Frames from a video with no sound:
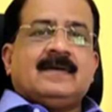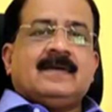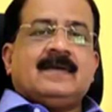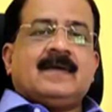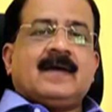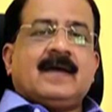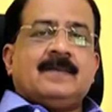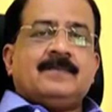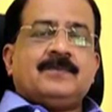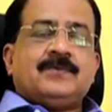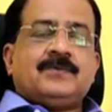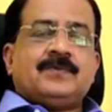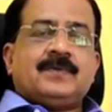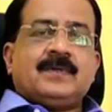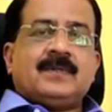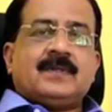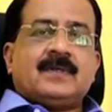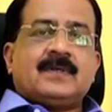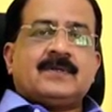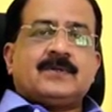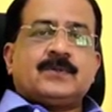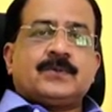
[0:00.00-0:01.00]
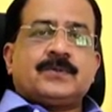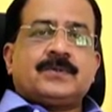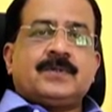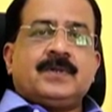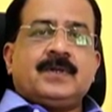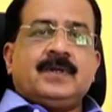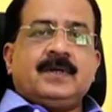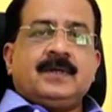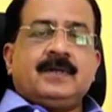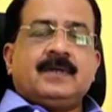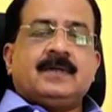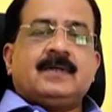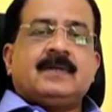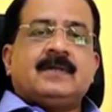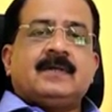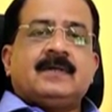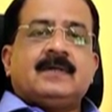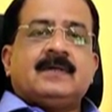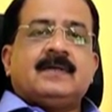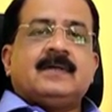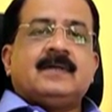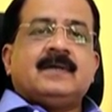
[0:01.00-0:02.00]
Yeah, I'm Shridhar Joshi.
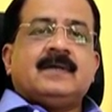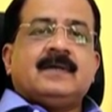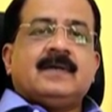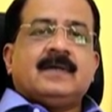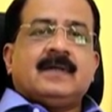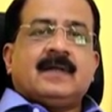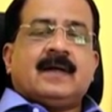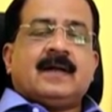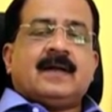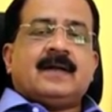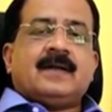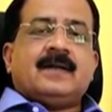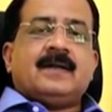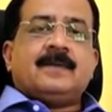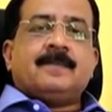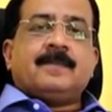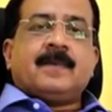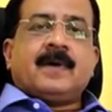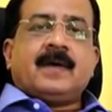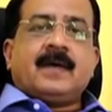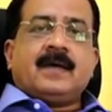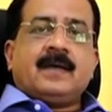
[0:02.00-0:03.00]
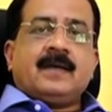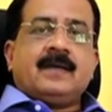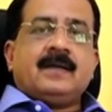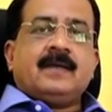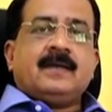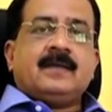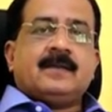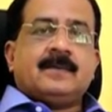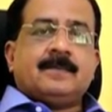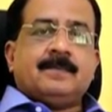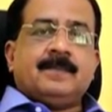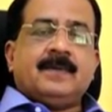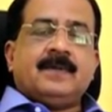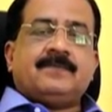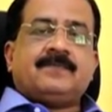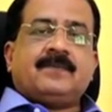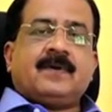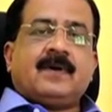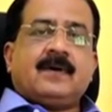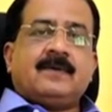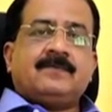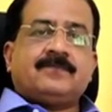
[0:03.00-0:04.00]
I had done my B
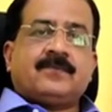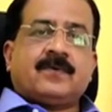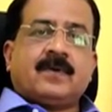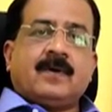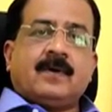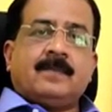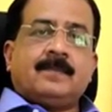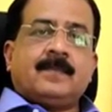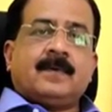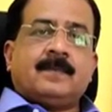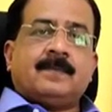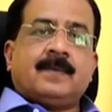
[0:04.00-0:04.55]
Pharm from